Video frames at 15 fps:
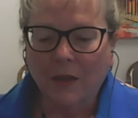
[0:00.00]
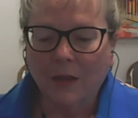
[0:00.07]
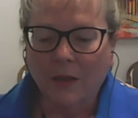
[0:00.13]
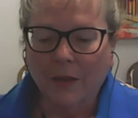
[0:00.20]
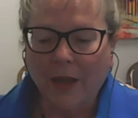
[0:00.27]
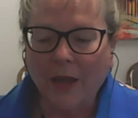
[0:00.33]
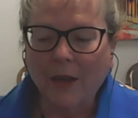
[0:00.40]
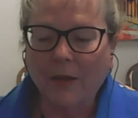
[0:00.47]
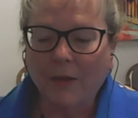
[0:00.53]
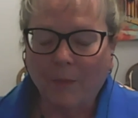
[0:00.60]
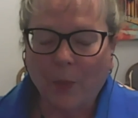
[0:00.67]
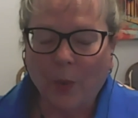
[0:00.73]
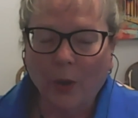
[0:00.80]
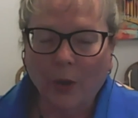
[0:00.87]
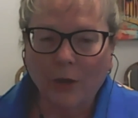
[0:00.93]
they
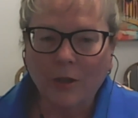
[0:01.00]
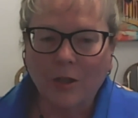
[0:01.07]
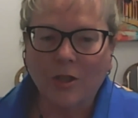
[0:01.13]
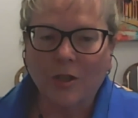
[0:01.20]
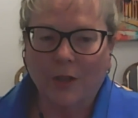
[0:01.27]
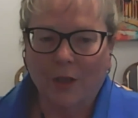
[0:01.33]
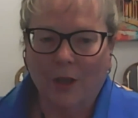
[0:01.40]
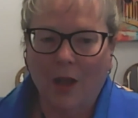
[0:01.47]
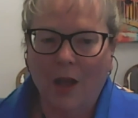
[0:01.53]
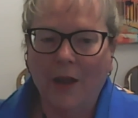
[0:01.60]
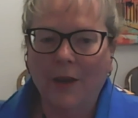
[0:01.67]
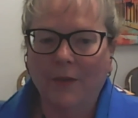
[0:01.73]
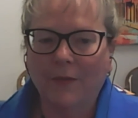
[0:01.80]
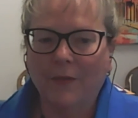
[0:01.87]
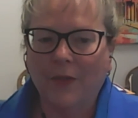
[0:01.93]
purged a lot
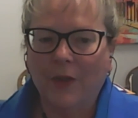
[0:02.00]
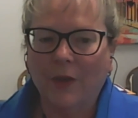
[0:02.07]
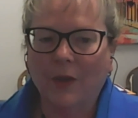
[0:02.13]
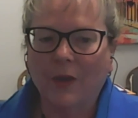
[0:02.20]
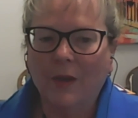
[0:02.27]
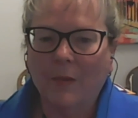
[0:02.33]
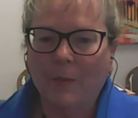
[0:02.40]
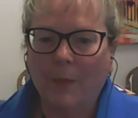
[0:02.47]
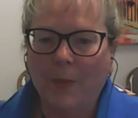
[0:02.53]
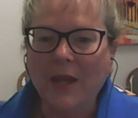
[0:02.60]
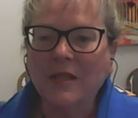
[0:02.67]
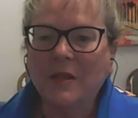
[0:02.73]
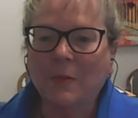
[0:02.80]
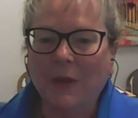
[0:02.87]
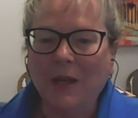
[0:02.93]
of the
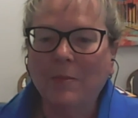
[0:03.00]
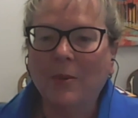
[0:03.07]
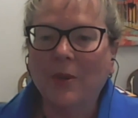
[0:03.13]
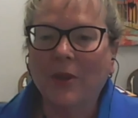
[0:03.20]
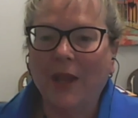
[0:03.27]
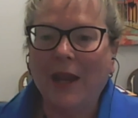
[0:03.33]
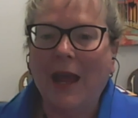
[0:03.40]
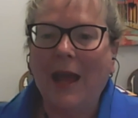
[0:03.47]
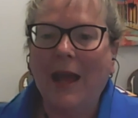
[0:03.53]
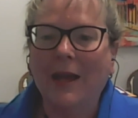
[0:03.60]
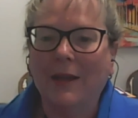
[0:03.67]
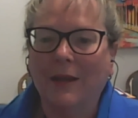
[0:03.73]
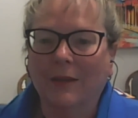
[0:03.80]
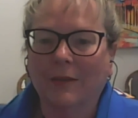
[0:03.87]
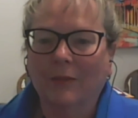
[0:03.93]
best people they had.